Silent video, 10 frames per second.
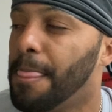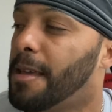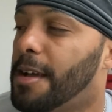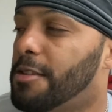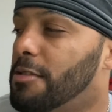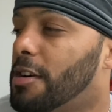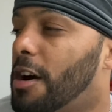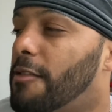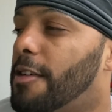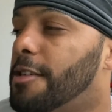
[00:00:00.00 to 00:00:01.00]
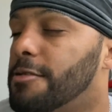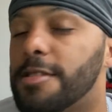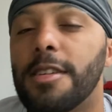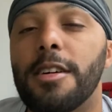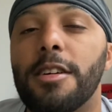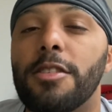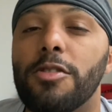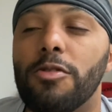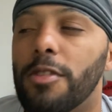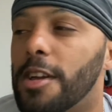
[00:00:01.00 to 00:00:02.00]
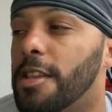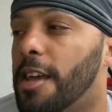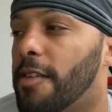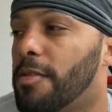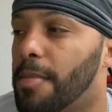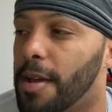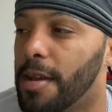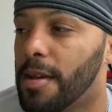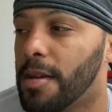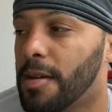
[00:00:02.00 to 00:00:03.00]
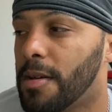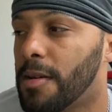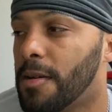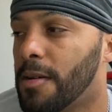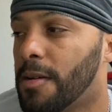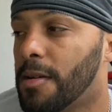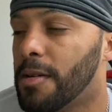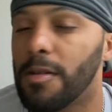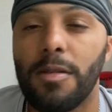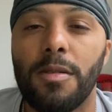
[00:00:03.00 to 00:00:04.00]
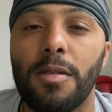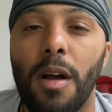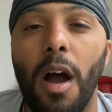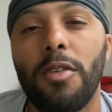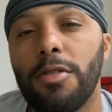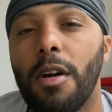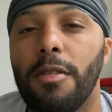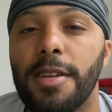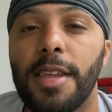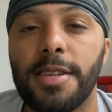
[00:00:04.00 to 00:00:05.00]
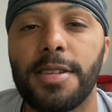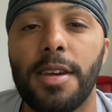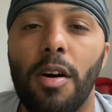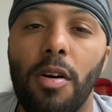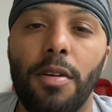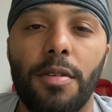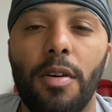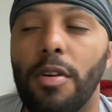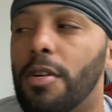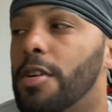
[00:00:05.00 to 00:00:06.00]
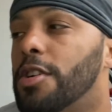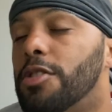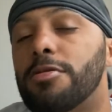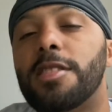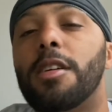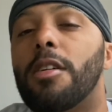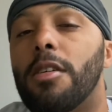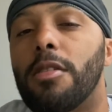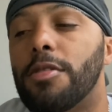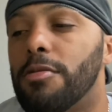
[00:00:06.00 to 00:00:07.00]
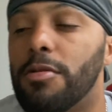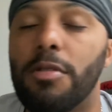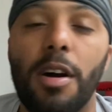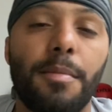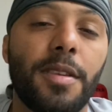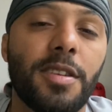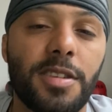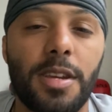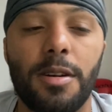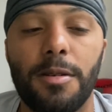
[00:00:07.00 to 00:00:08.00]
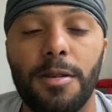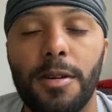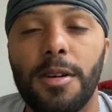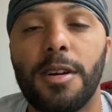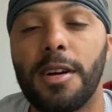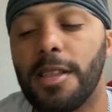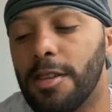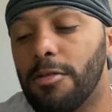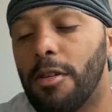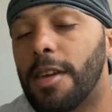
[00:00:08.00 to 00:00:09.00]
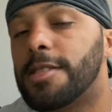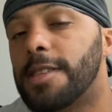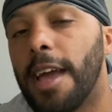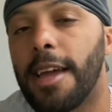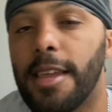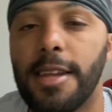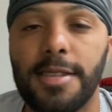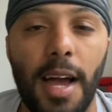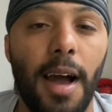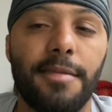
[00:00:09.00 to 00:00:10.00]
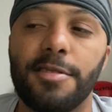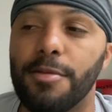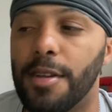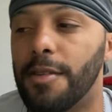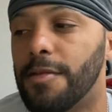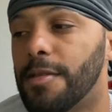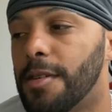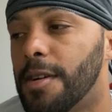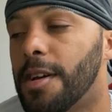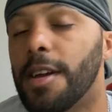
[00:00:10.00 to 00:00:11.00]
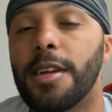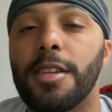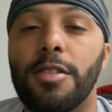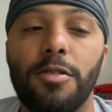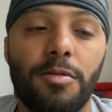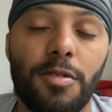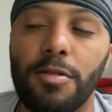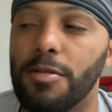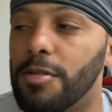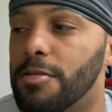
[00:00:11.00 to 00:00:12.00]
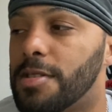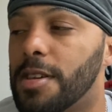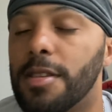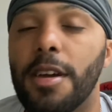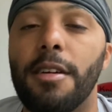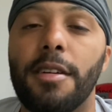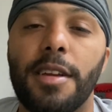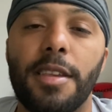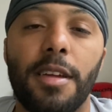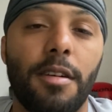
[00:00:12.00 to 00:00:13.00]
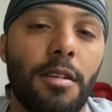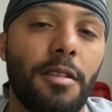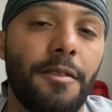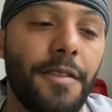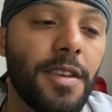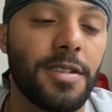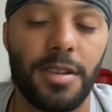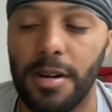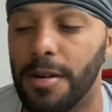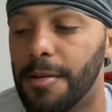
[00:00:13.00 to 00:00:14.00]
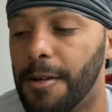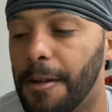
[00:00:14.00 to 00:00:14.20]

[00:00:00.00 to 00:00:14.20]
And you look over there, you see the other dude hitting the heavy bag. Oh, you gonna hit that shit harder. Or you see Earl, you come in the gym, cause you know they stagnating times or whatever. And you see Derek and Earl finishing up.